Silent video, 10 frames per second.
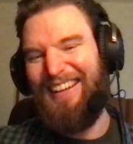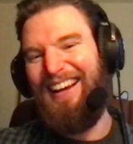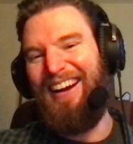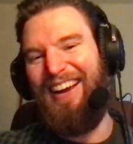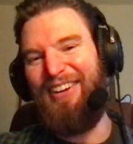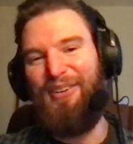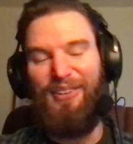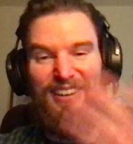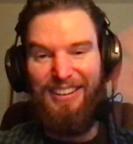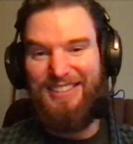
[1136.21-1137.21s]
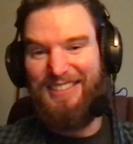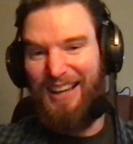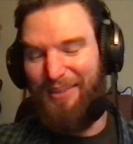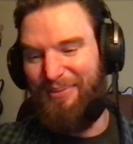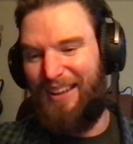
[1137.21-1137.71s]
All right, cool. I'll
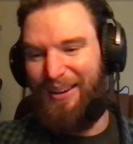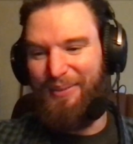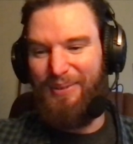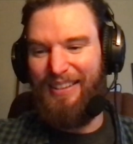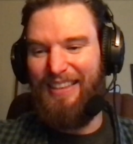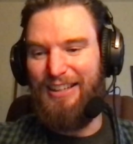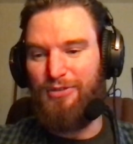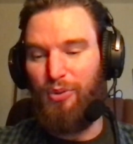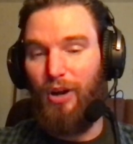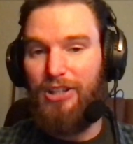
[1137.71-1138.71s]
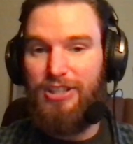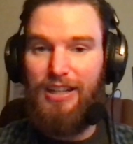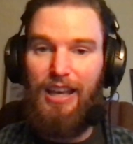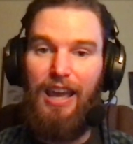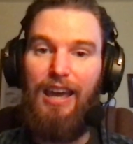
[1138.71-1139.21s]
stop now. But thanks for
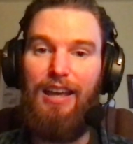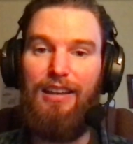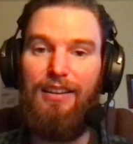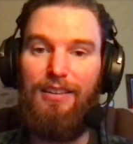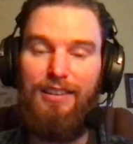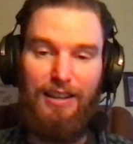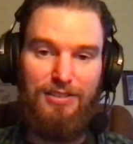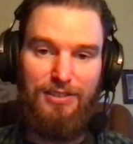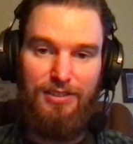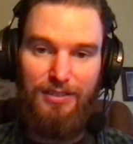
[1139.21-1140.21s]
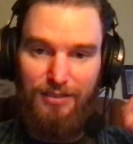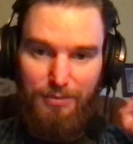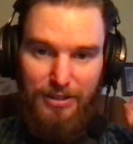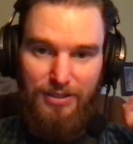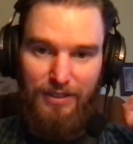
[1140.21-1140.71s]
watching. And yes,
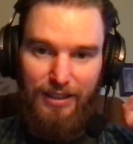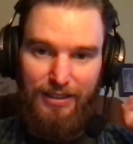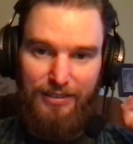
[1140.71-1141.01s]
best of luck.